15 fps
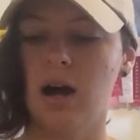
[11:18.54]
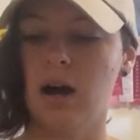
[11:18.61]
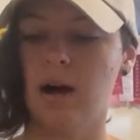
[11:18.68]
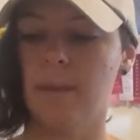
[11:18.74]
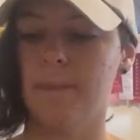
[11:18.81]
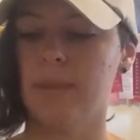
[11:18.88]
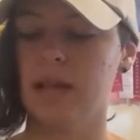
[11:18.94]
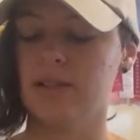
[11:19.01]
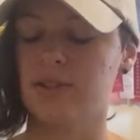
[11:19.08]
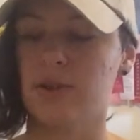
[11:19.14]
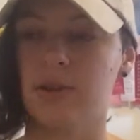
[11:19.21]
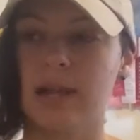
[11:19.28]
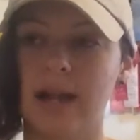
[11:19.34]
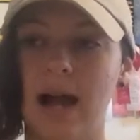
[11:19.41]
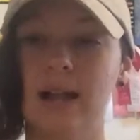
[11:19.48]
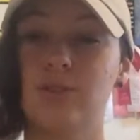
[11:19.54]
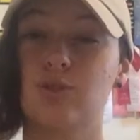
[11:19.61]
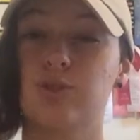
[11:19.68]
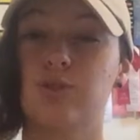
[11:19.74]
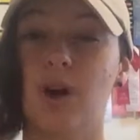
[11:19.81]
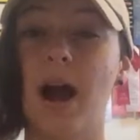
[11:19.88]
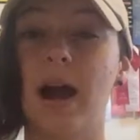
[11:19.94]
And so like I
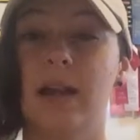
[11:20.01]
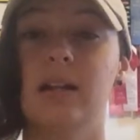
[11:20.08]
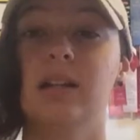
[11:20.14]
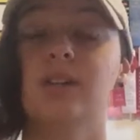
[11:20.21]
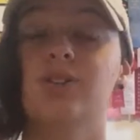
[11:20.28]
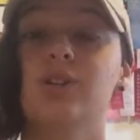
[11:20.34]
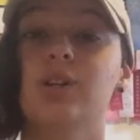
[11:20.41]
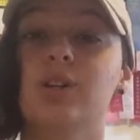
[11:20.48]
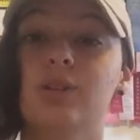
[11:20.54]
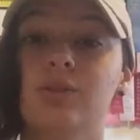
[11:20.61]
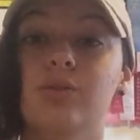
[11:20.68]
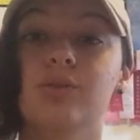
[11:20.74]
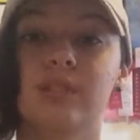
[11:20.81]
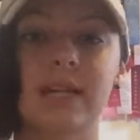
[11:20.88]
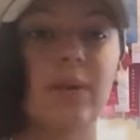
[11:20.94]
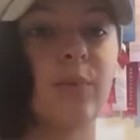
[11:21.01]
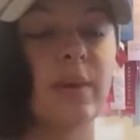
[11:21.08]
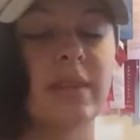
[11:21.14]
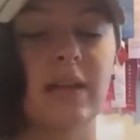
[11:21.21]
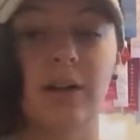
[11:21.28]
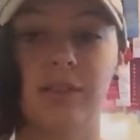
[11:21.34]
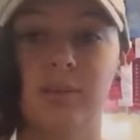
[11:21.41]
tried to use it
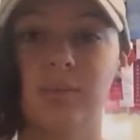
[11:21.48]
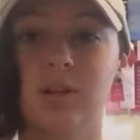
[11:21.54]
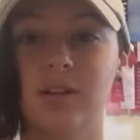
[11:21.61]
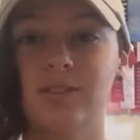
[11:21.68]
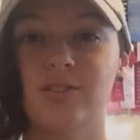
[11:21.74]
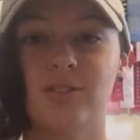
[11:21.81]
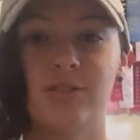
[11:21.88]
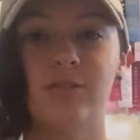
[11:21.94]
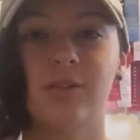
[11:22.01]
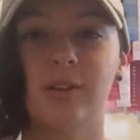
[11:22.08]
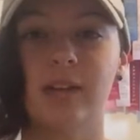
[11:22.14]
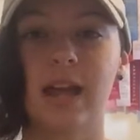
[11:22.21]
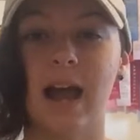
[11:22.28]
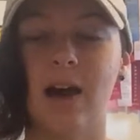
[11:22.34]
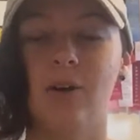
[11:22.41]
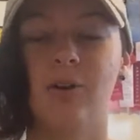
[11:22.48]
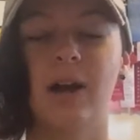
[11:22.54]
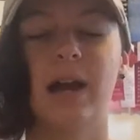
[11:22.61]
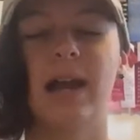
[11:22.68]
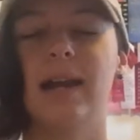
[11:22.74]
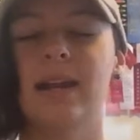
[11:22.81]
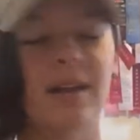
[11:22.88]
without the plunger fully out,
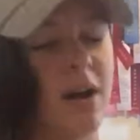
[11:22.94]
and